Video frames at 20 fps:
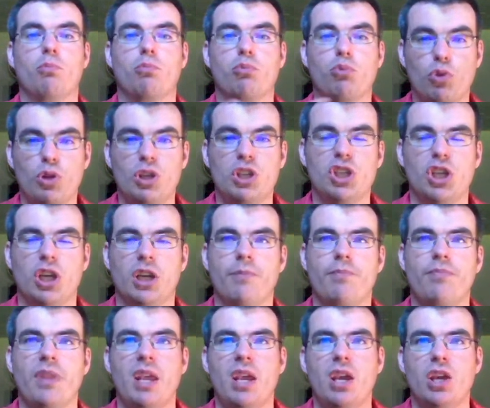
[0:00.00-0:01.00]
preaching.
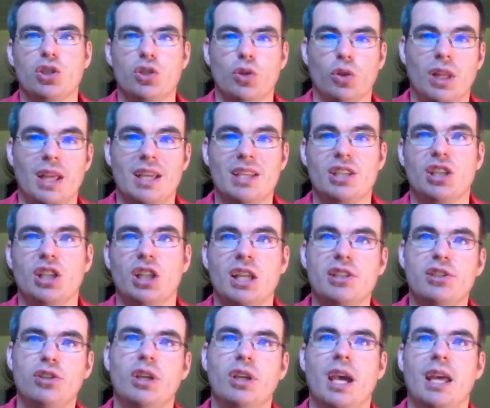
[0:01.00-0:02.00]
So
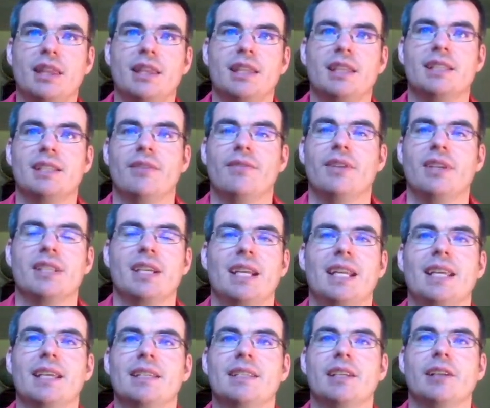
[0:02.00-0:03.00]
let's look at some of these
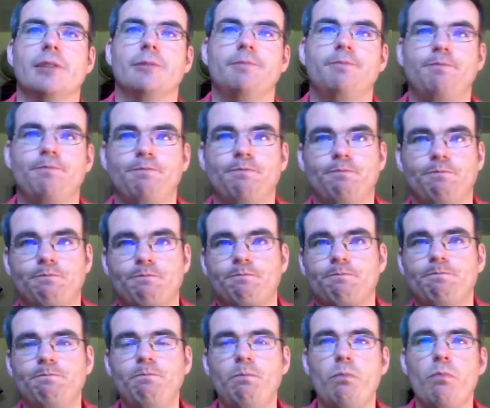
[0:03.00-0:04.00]
ideas here.
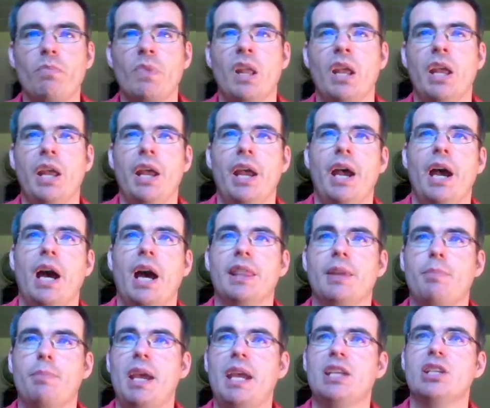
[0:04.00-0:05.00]

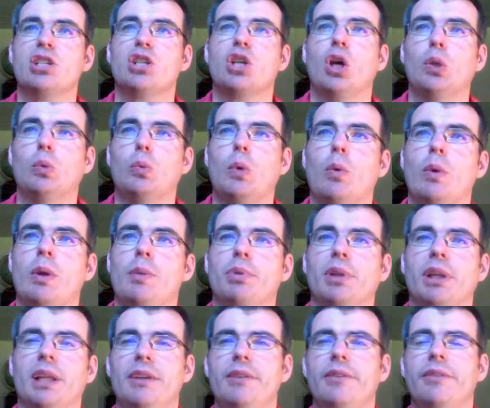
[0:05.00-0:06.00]
The page is called What We
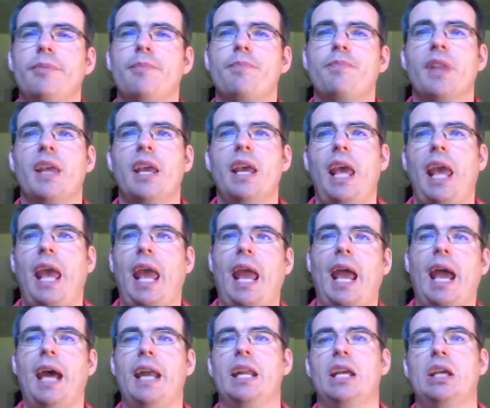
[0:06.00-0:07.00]
Believe,
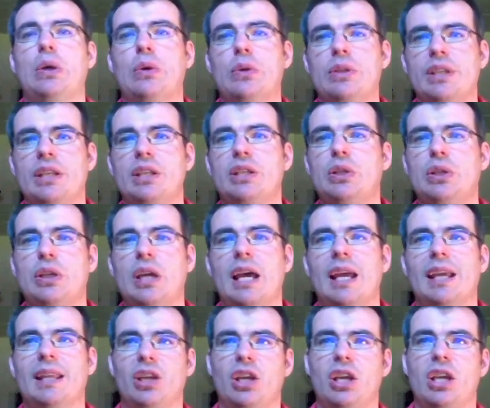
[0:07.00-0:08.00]
and it goes into kind
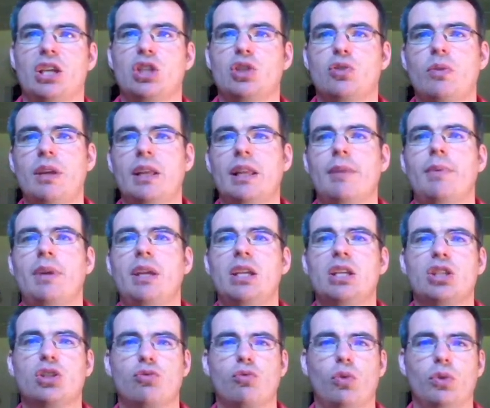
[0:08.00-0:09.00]
of like the history. And let me
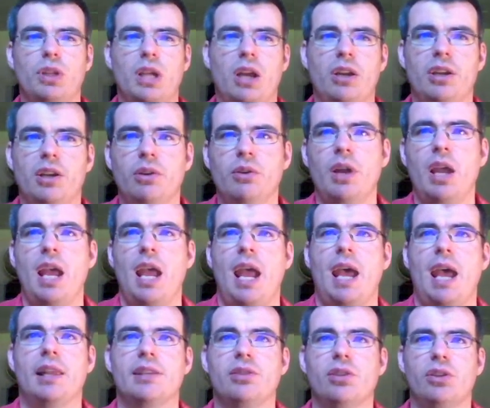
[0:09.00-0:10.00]
just scroll down here
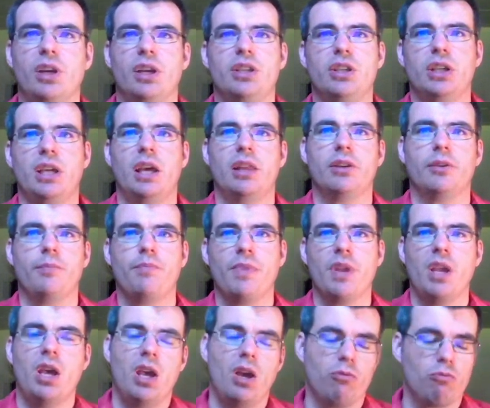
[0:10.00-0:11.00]
and let's look at it together.
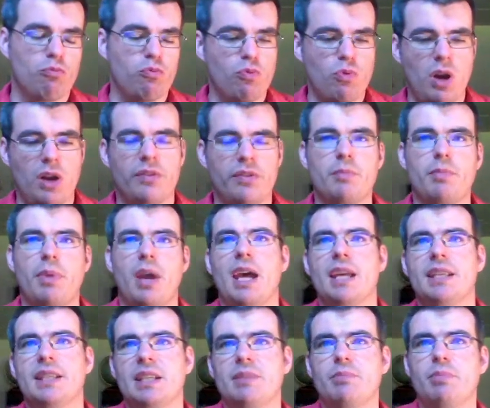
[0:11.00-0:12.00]
Right off the bat,
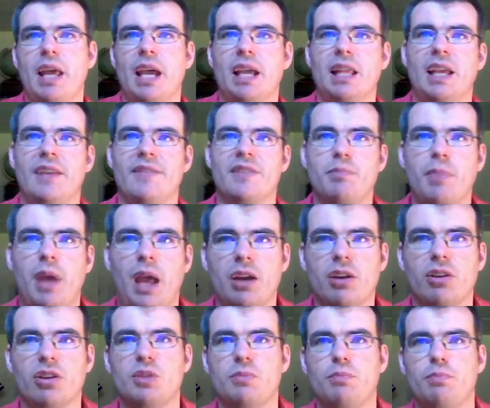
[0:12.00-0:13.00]
it says Black Lives
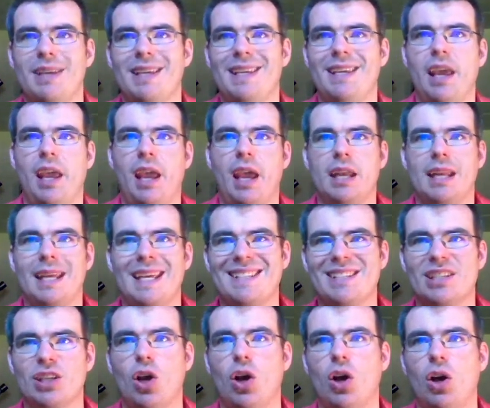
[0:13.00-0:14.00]
Matter began its
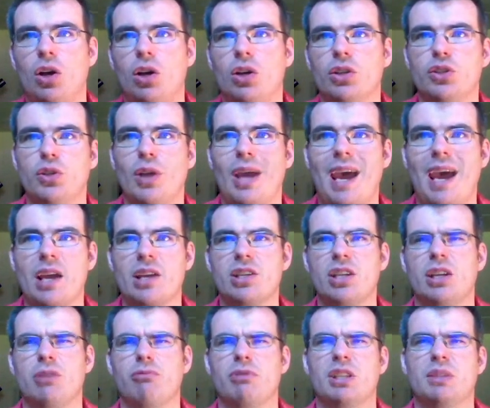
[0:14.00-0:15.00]
call to action
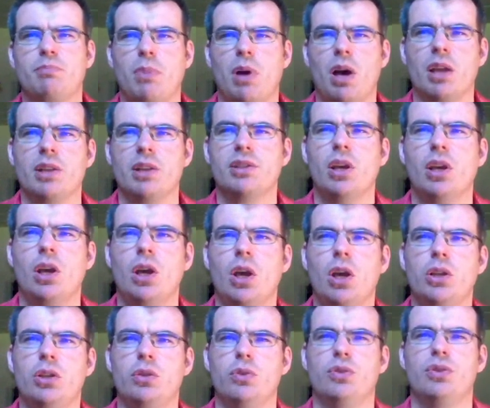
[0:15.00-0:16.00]
in response
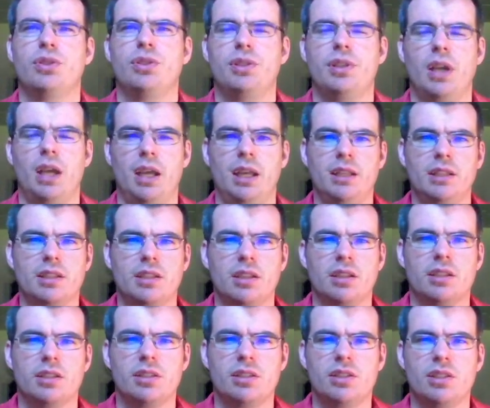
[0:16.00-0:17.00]
to
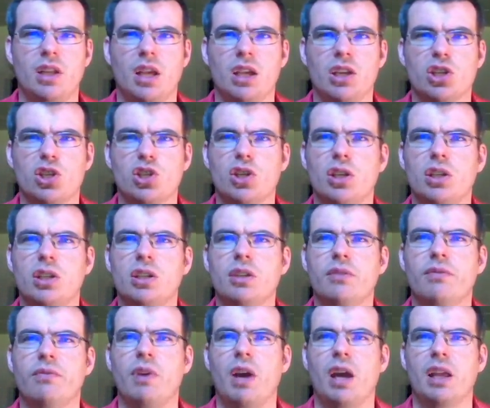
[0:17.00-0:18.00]
state-sanctioned
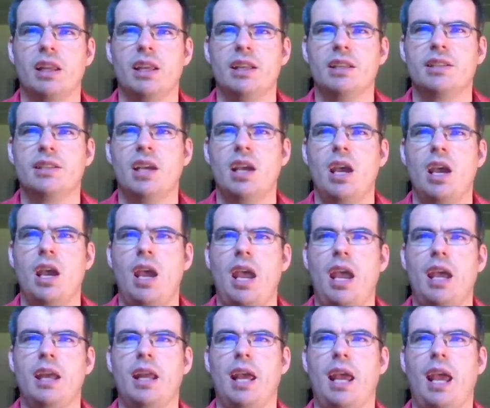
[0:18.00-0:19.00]
violence
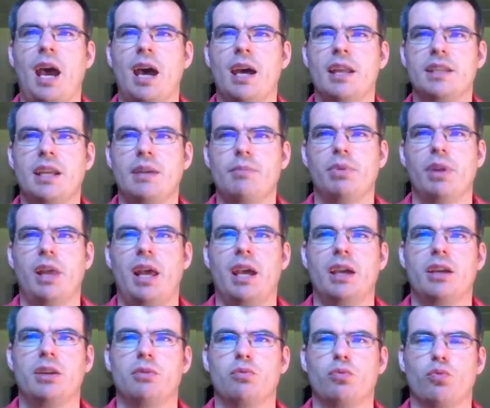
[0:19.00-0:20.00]
and
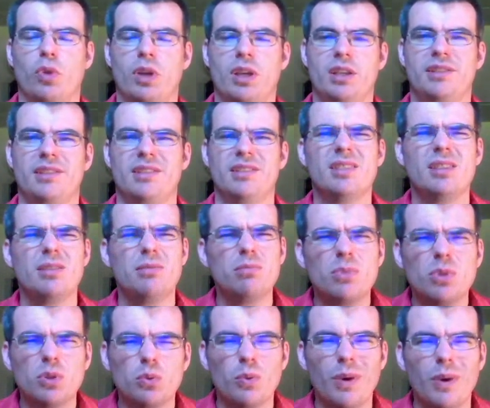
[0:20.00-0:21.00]
anti-black
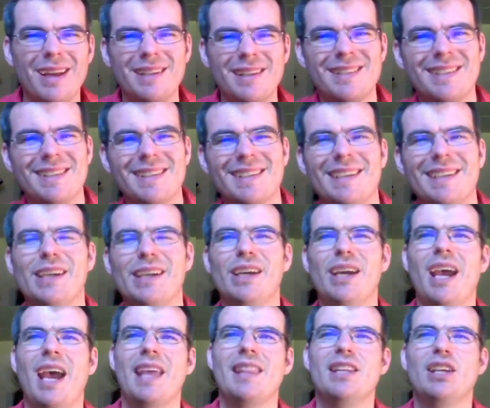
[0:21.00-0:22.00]
racism. What?
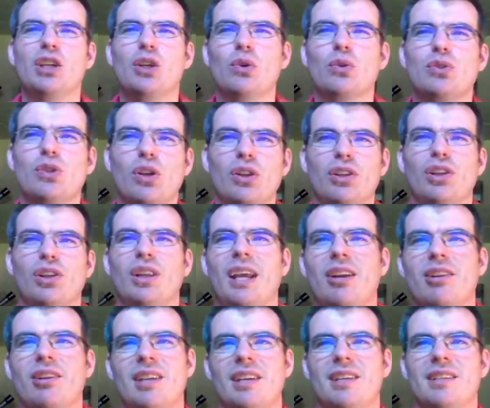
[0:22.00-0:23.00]
And then it goes on a little
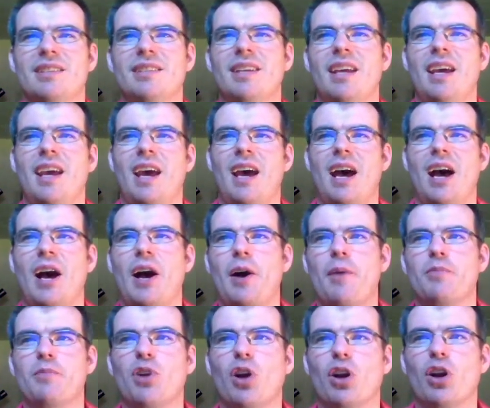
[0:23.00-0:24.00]
later, says,
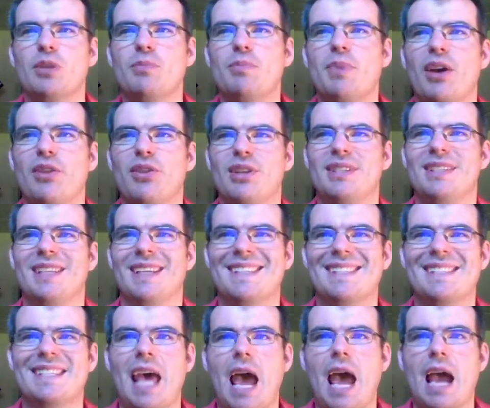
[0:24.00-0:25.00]
talks about this
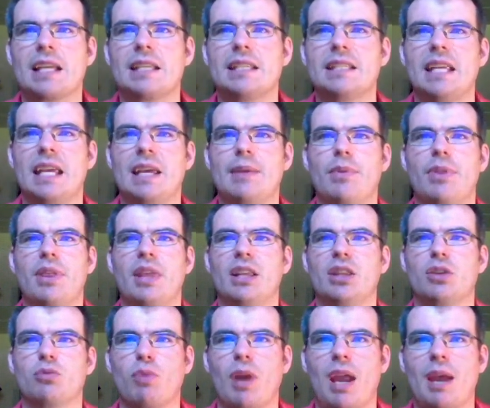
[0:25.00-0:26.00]
exact same thing,
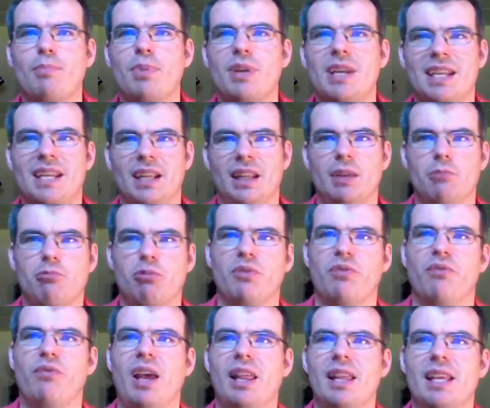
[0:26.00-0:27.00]
the rampant and deliberate
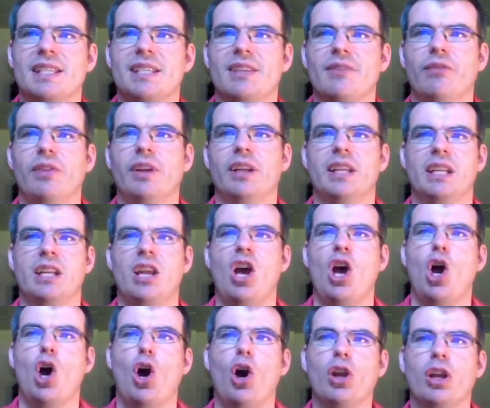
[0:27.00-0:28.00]
violence inflicted
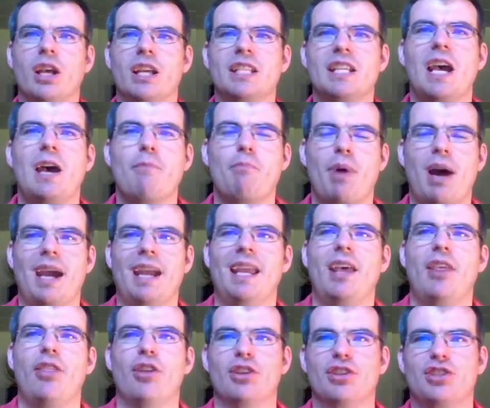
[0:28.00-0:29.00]
on us by
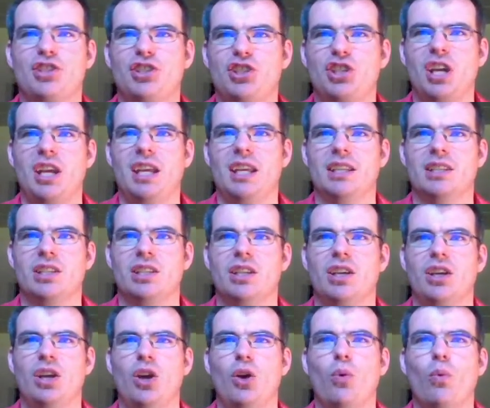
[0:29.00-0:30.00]
the state.
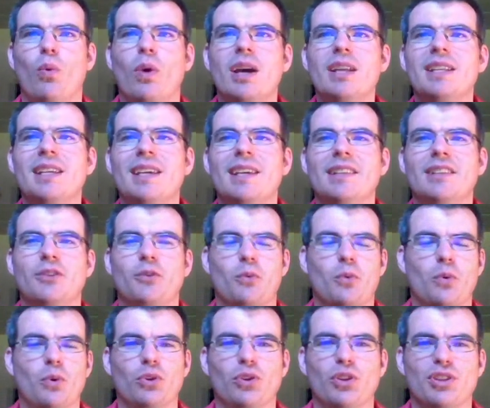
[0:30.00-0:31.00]
What in the
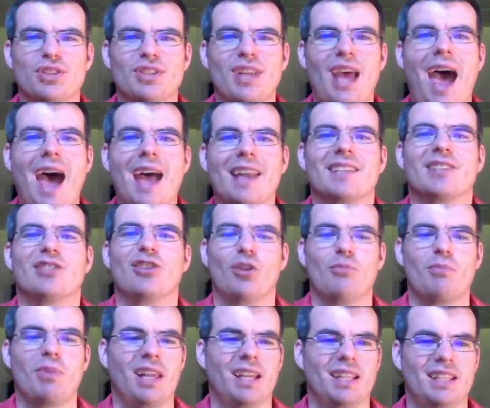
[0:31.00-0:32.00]
world is that? It's talking
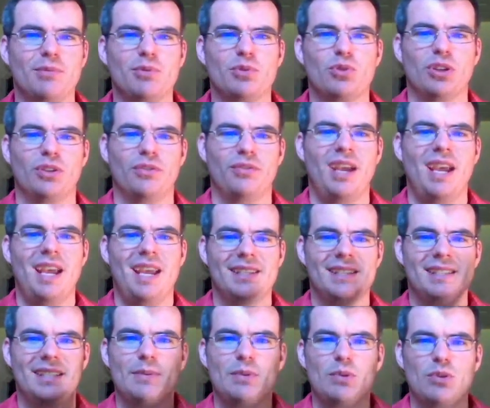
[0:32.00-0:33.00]
about like is
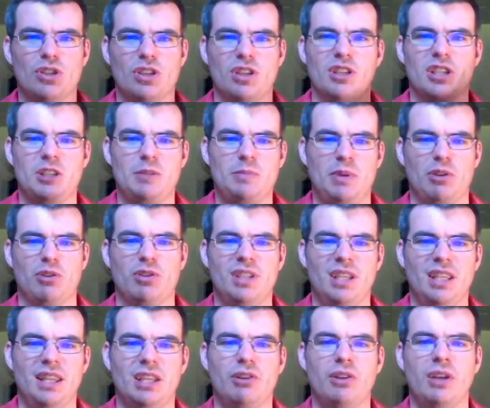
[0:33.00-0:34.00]
this some sort of conspiracy
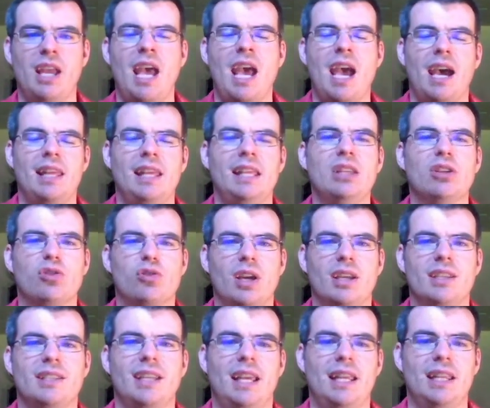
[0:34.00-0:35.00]
theory? I think they're trying
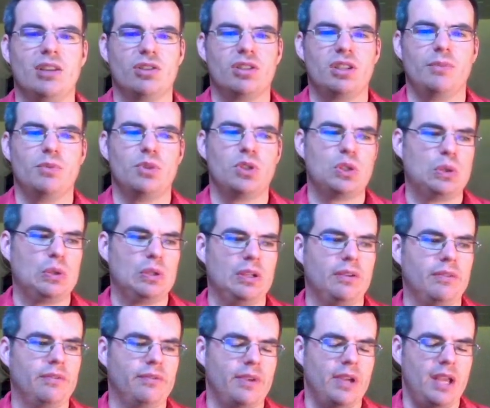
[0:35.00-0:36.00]
to say there's some sort
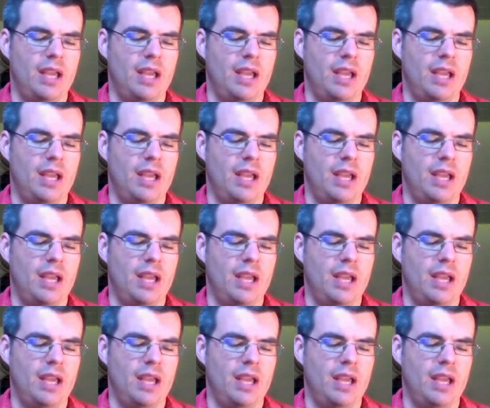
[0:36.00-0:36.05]
of